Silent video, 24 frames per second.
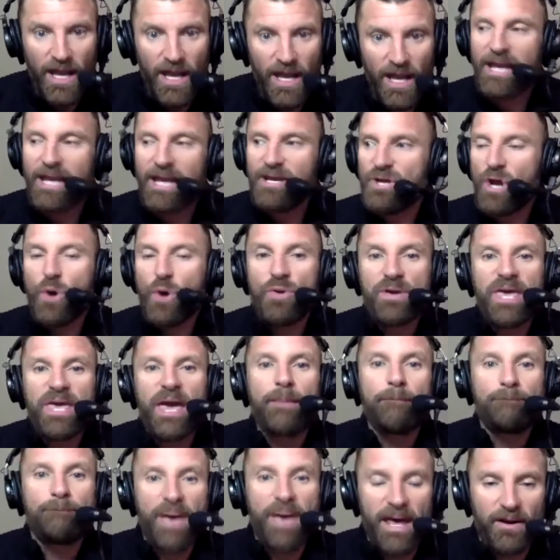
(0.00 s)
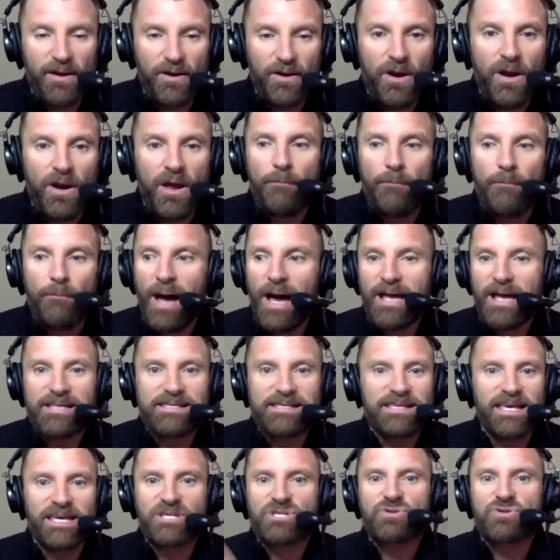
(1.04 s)
And you don't get better by, it's
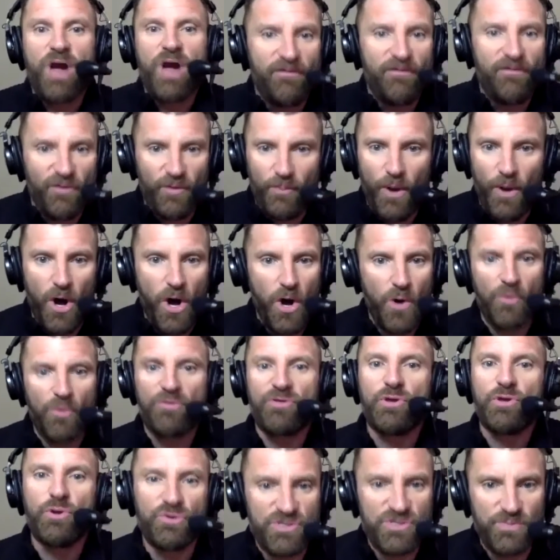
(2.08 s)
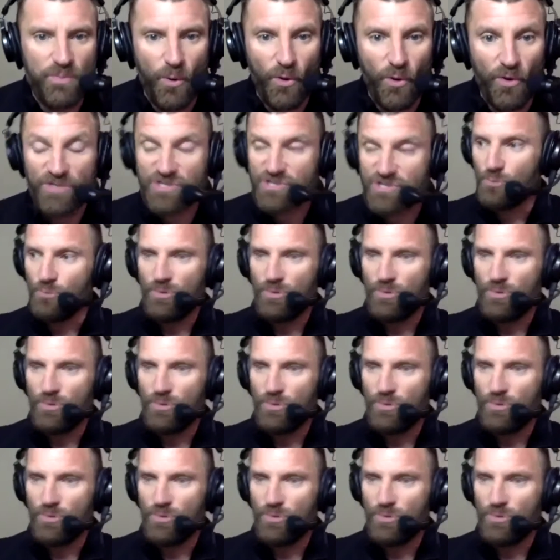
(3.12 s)
like travel ball with youth sports.